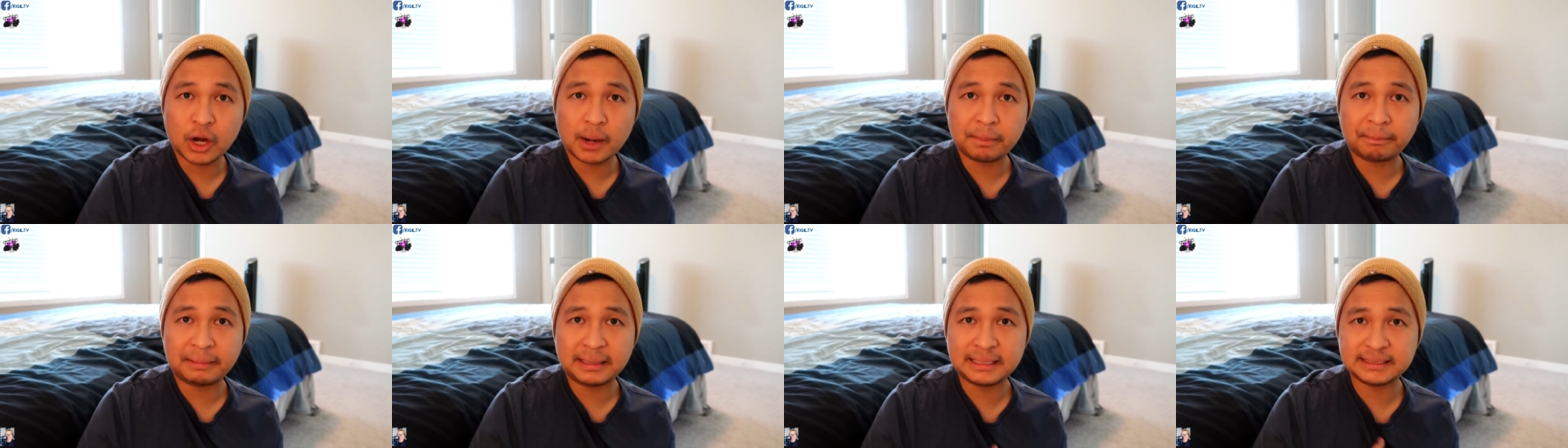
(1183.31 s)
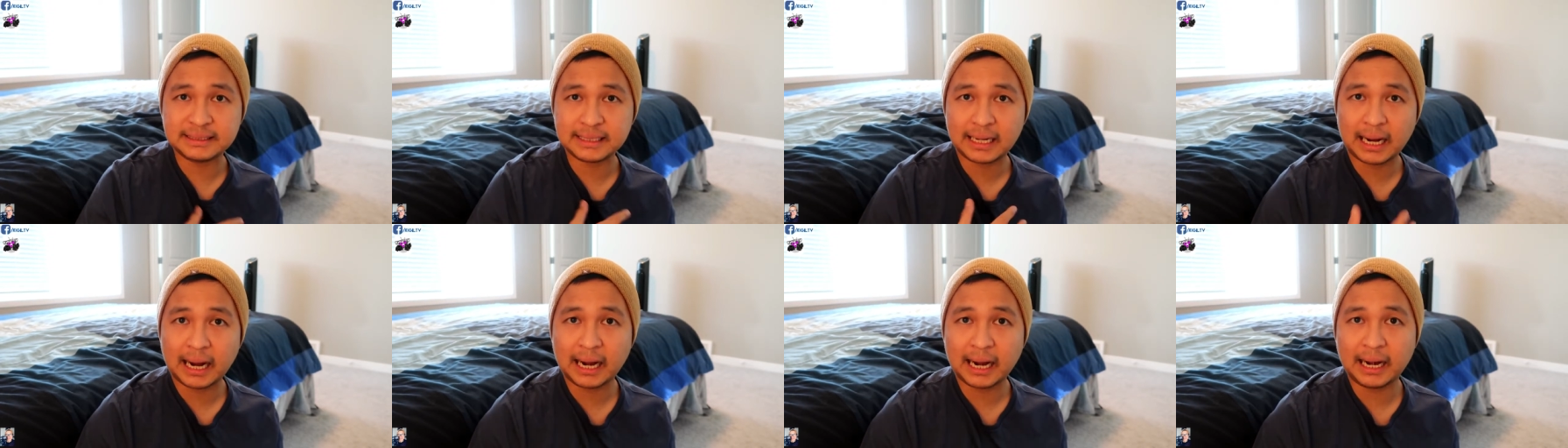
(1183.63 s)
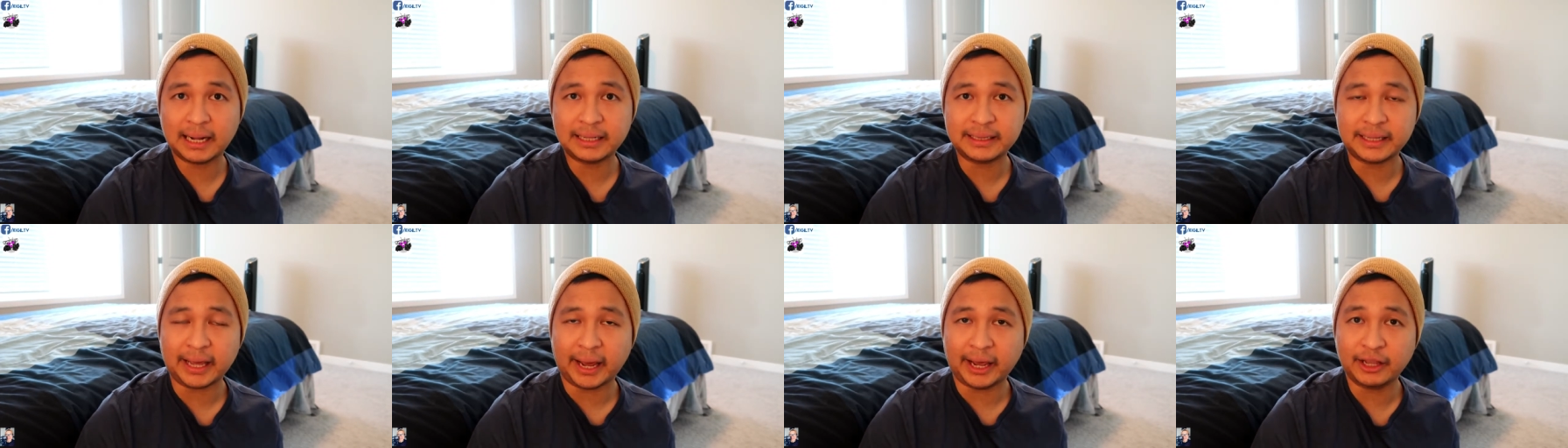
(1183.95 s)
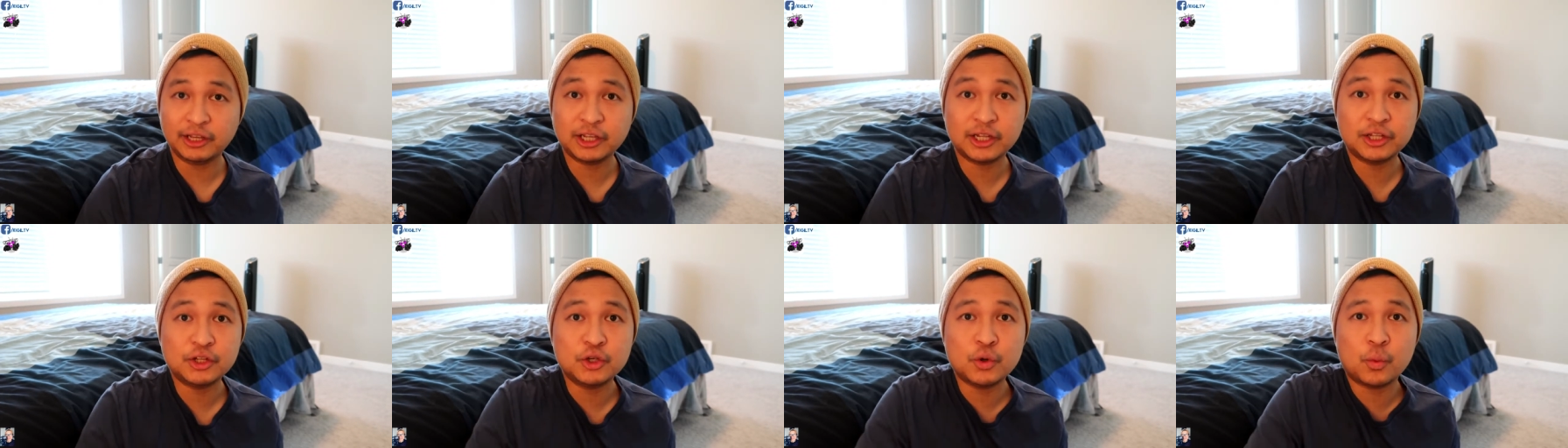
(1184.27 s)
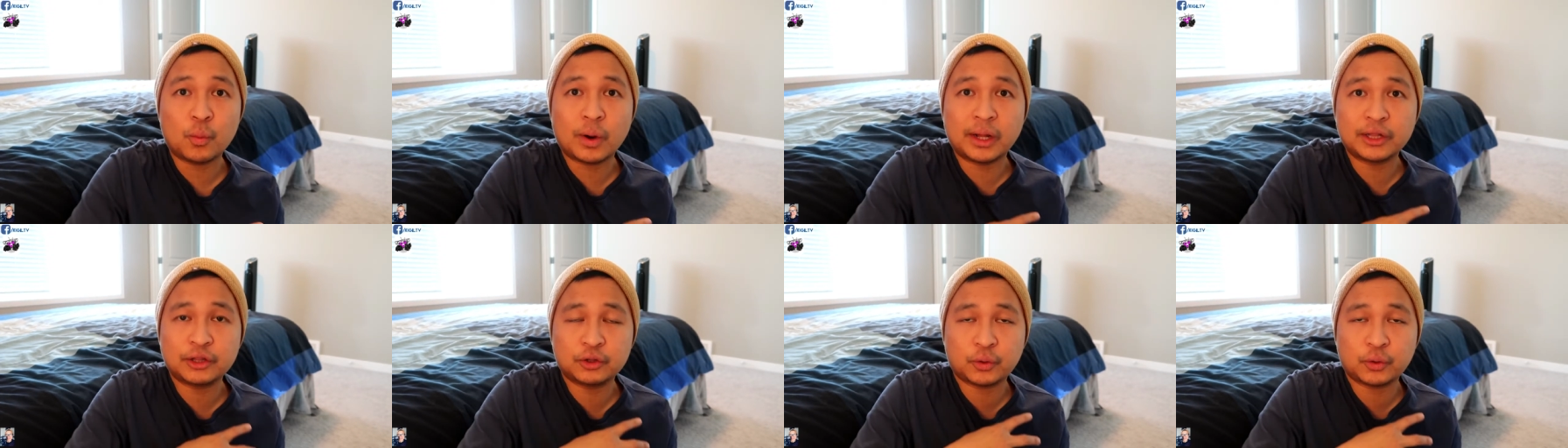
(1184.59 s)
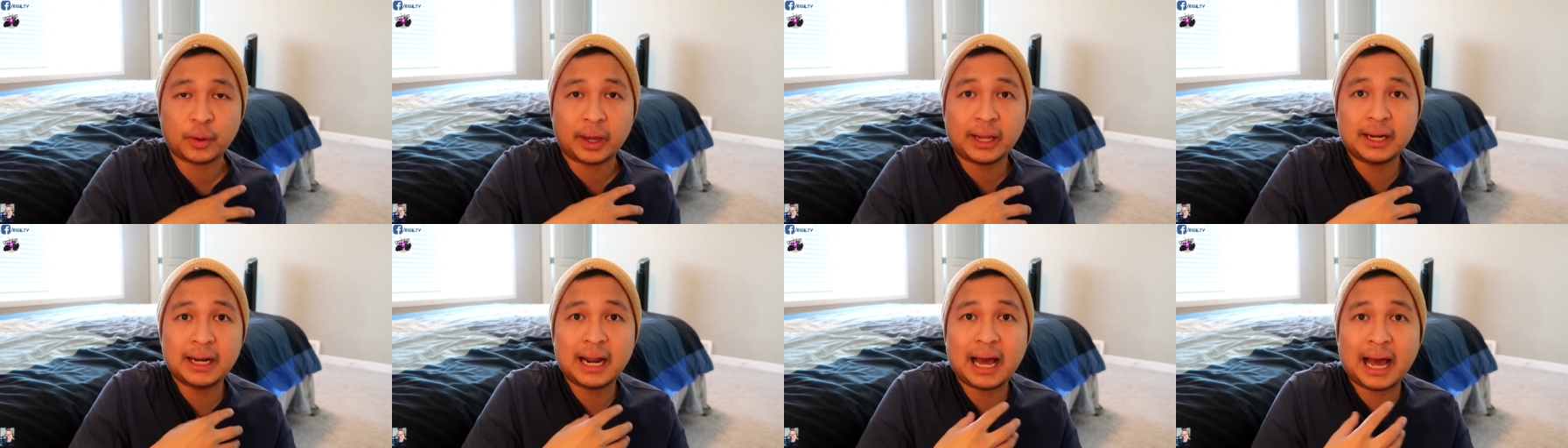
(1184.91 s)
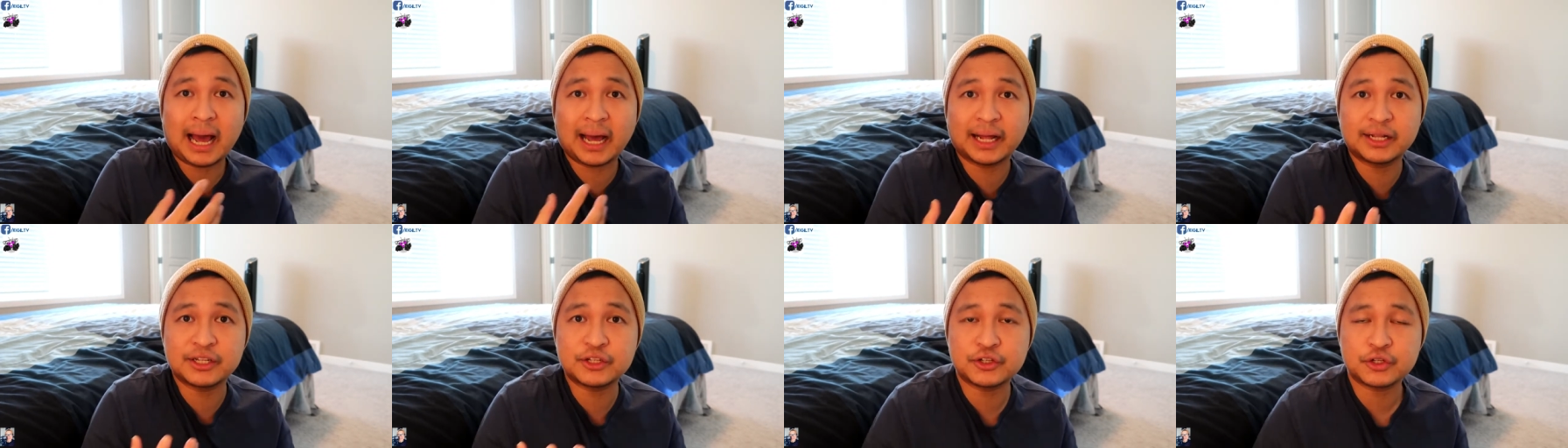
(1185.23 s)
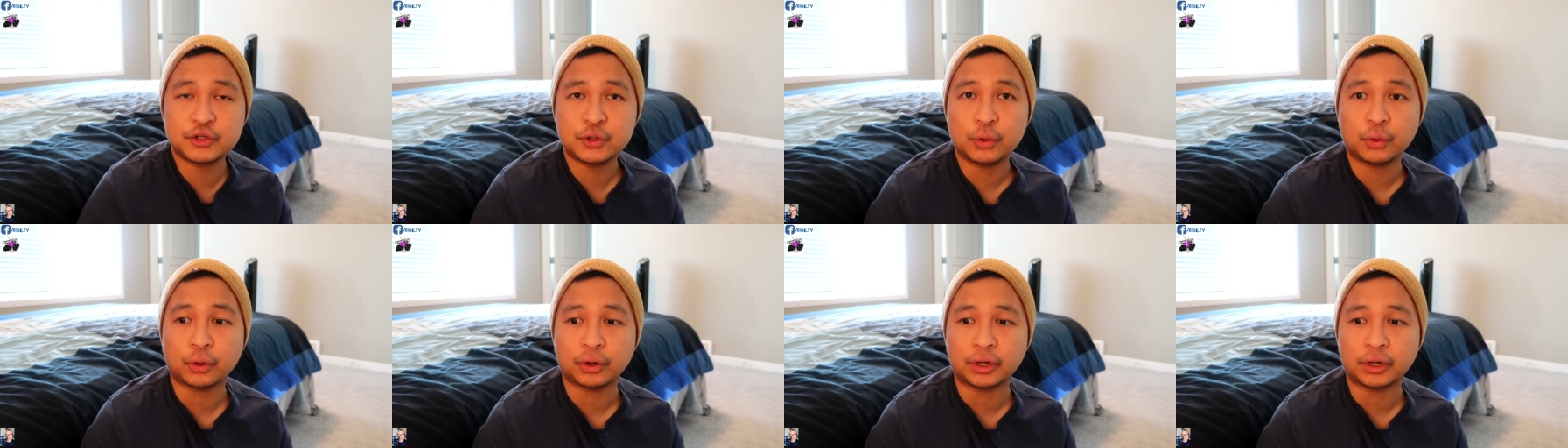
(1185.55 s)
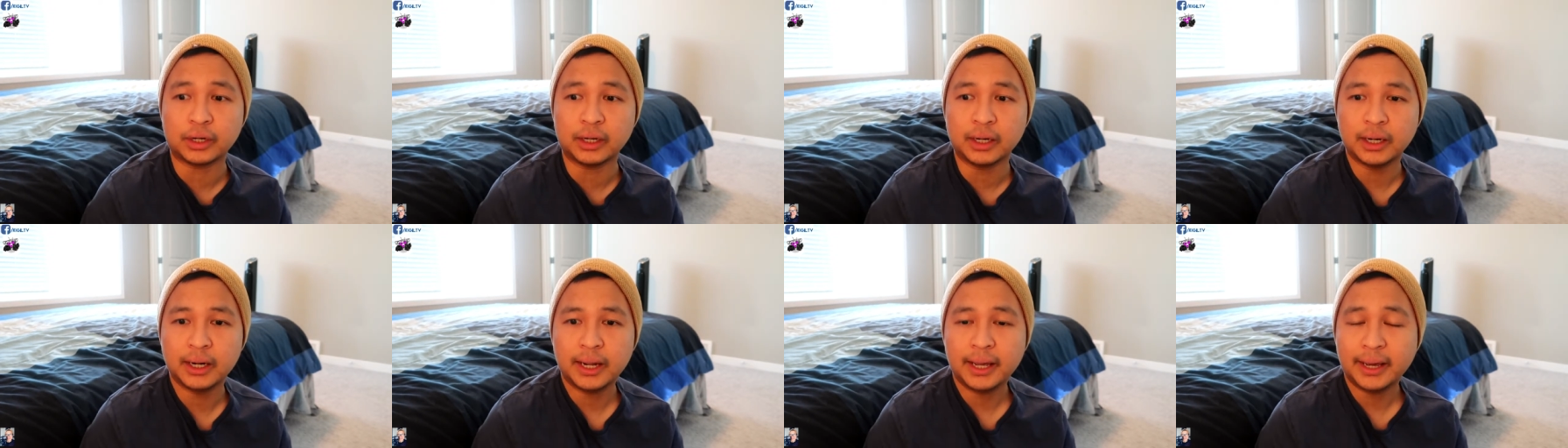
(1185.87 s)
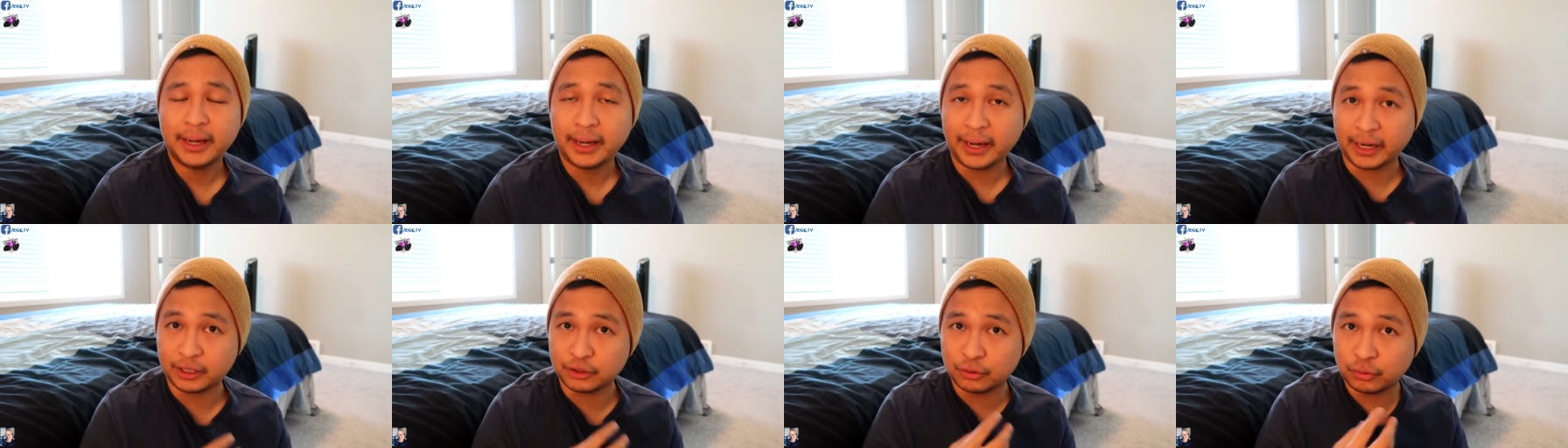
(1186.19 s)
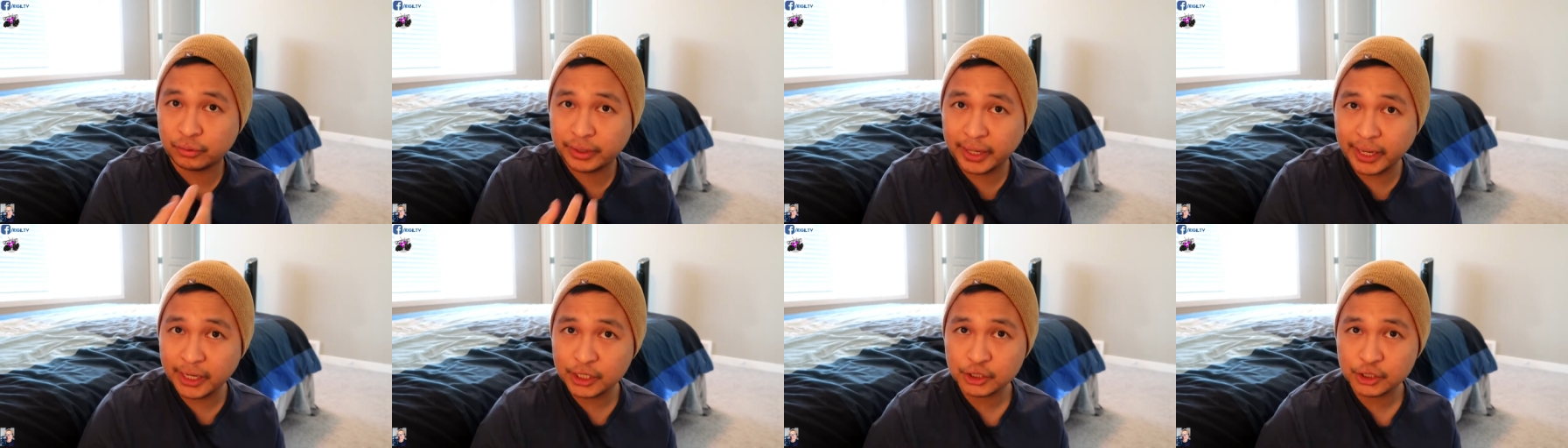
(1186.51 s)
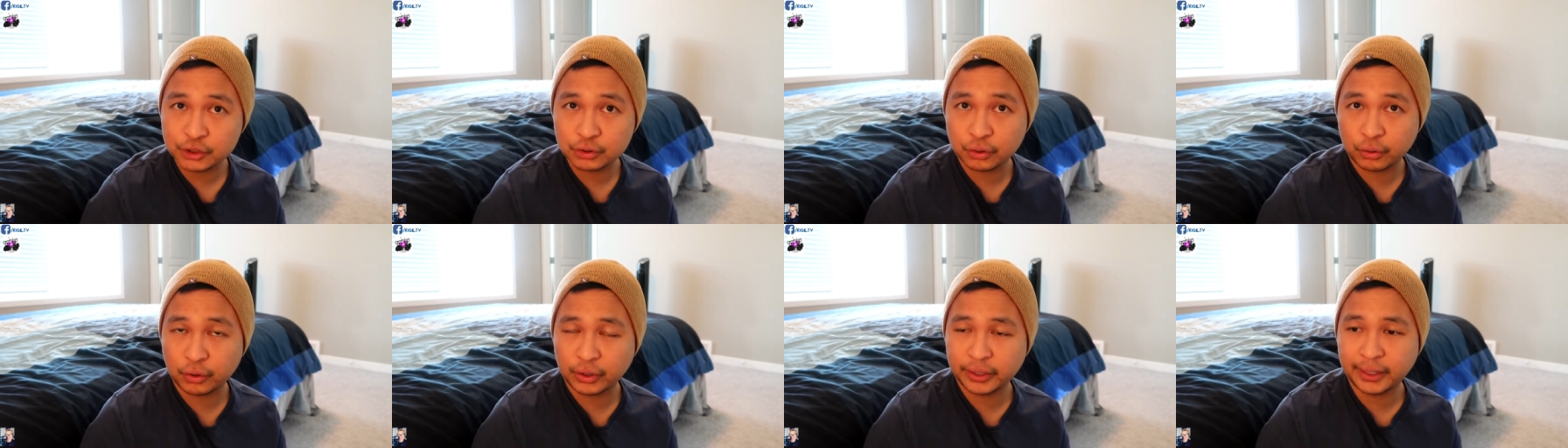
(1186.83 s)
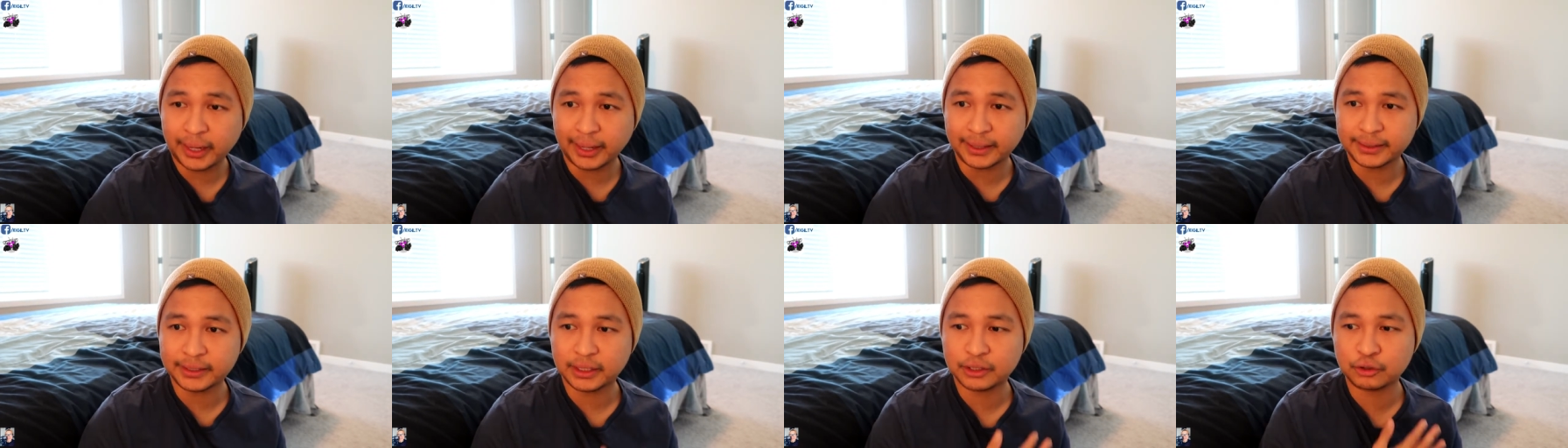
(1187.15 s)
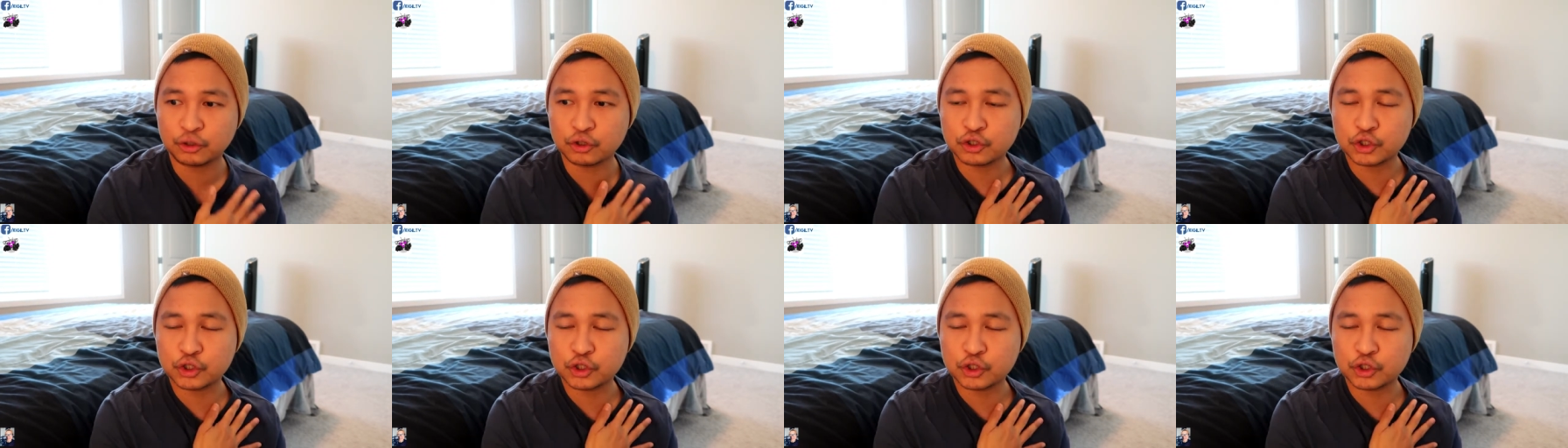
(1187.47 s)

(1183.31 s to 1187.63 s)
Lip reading: ka para sa Canada and then you want to enhance your education and then